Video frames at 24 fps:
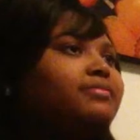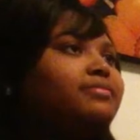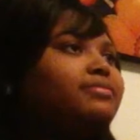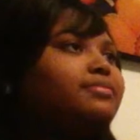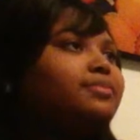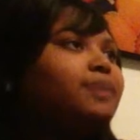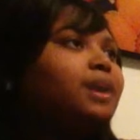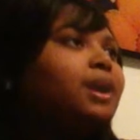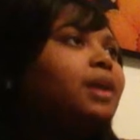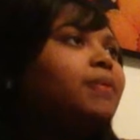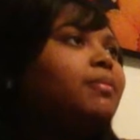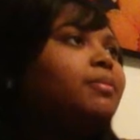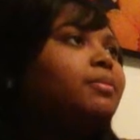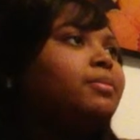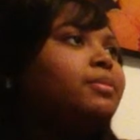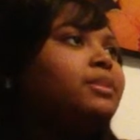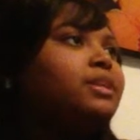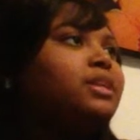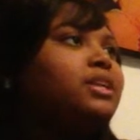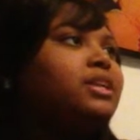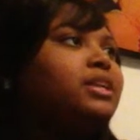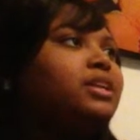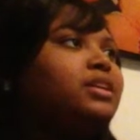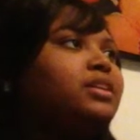
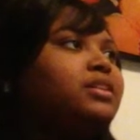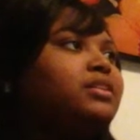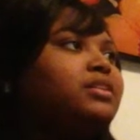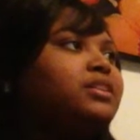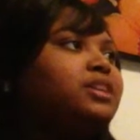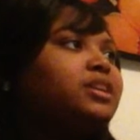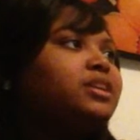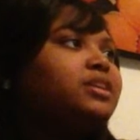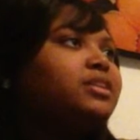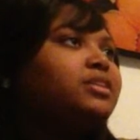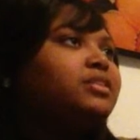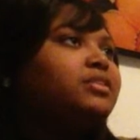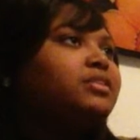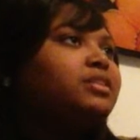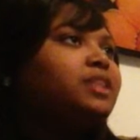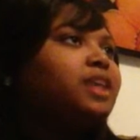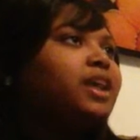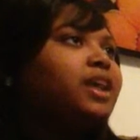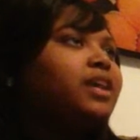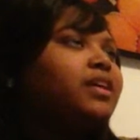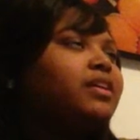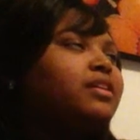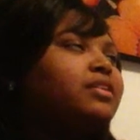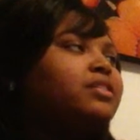probably yeah,
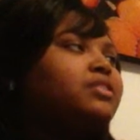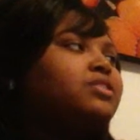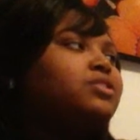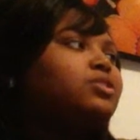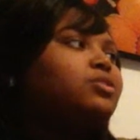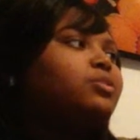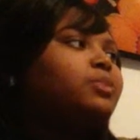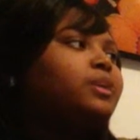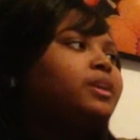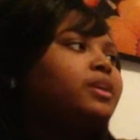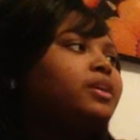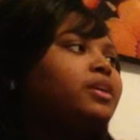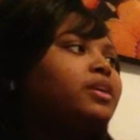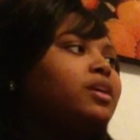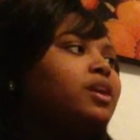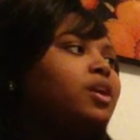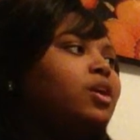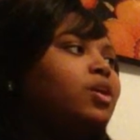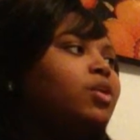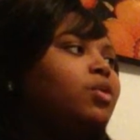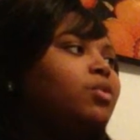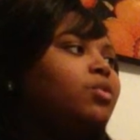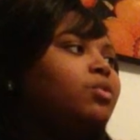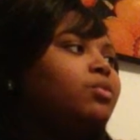like a 2-parent
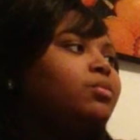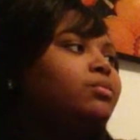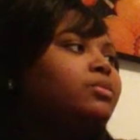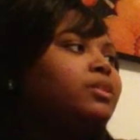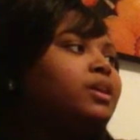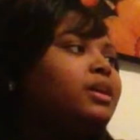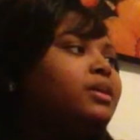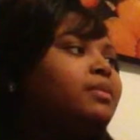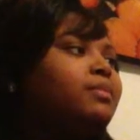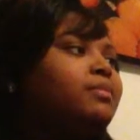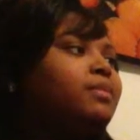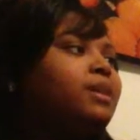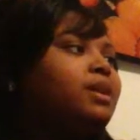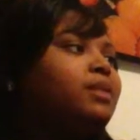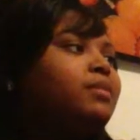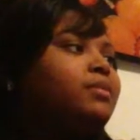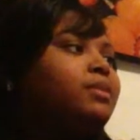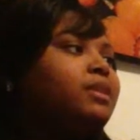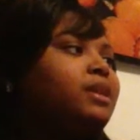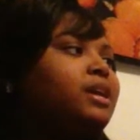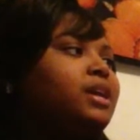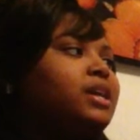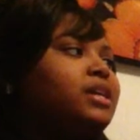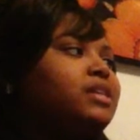home that
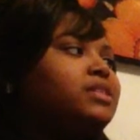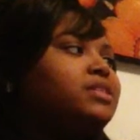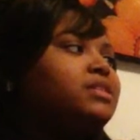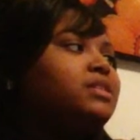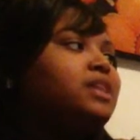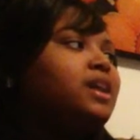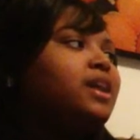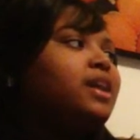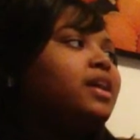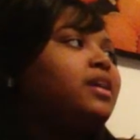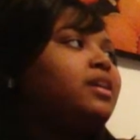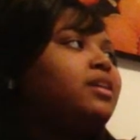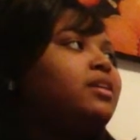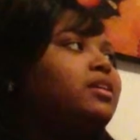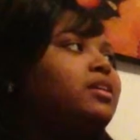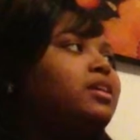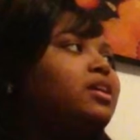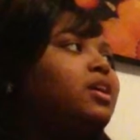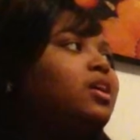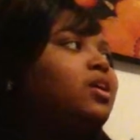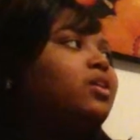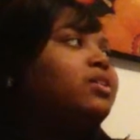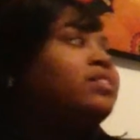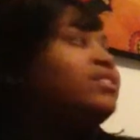maybe has like
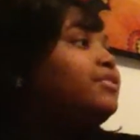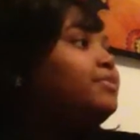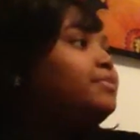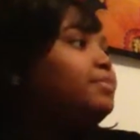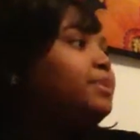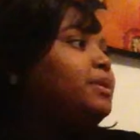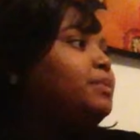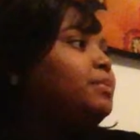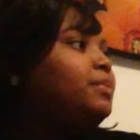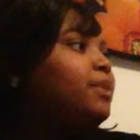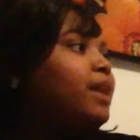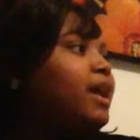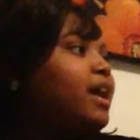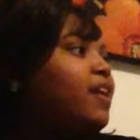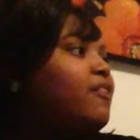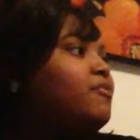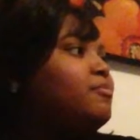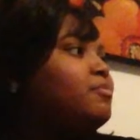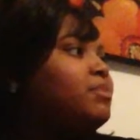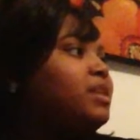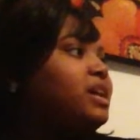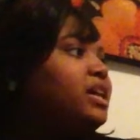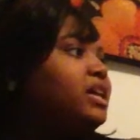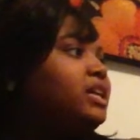if people have
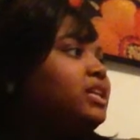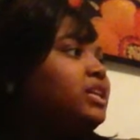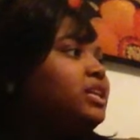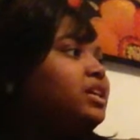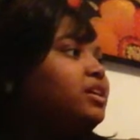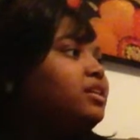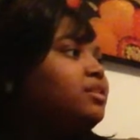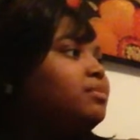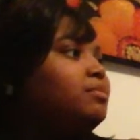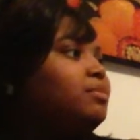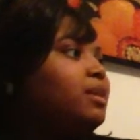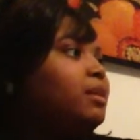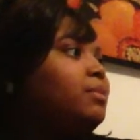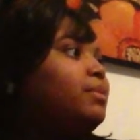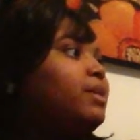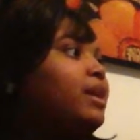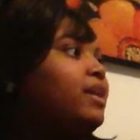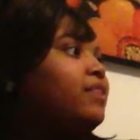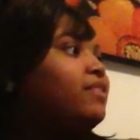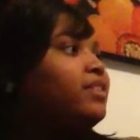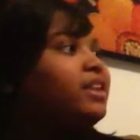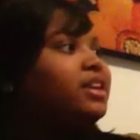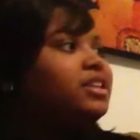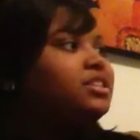money, maybe
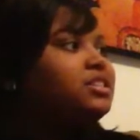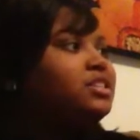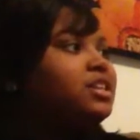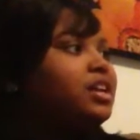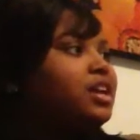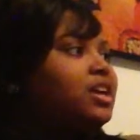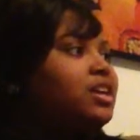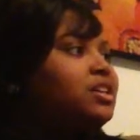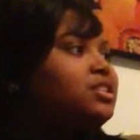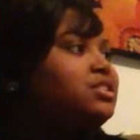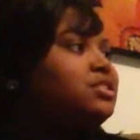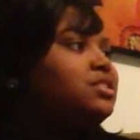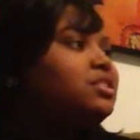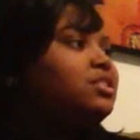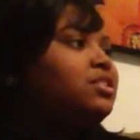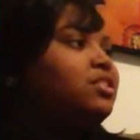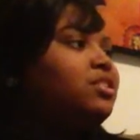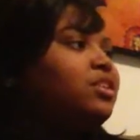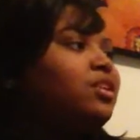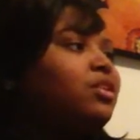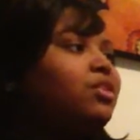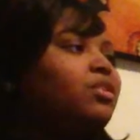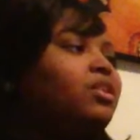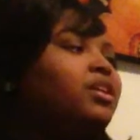have
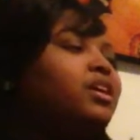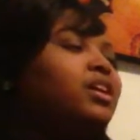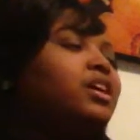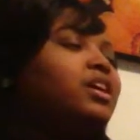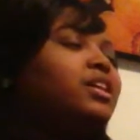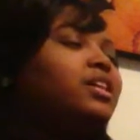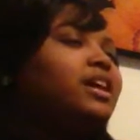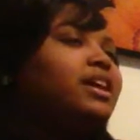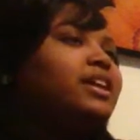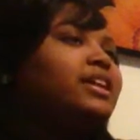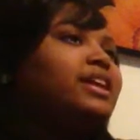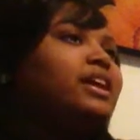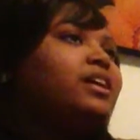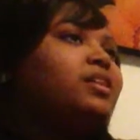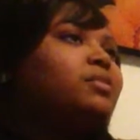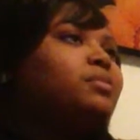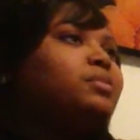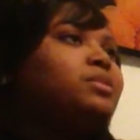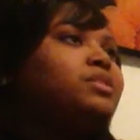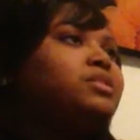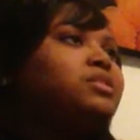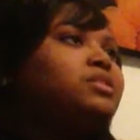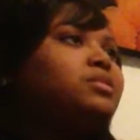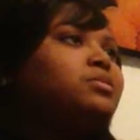education. Like
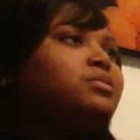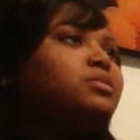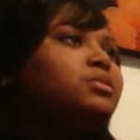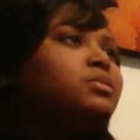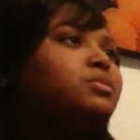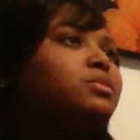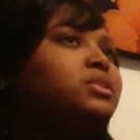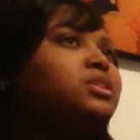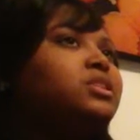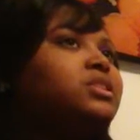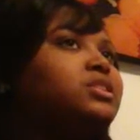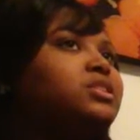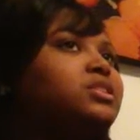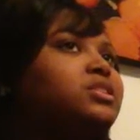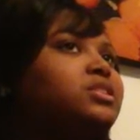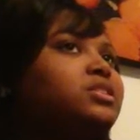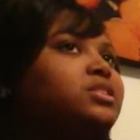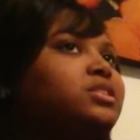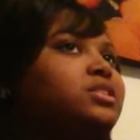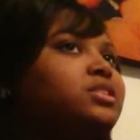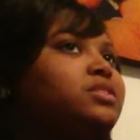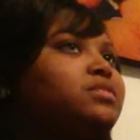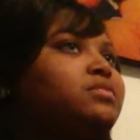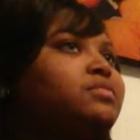that'd be something really
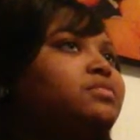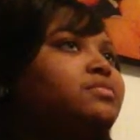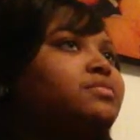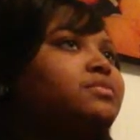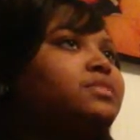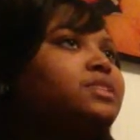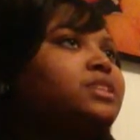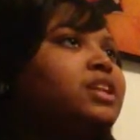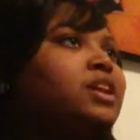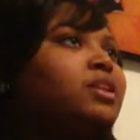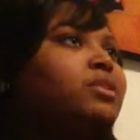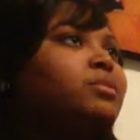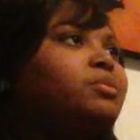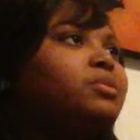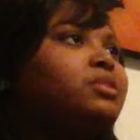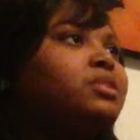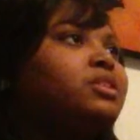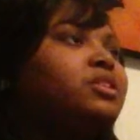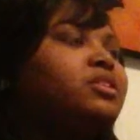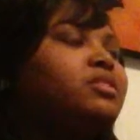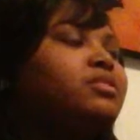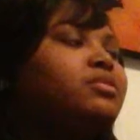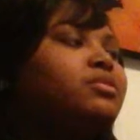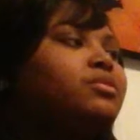good that I'll be
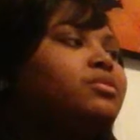looking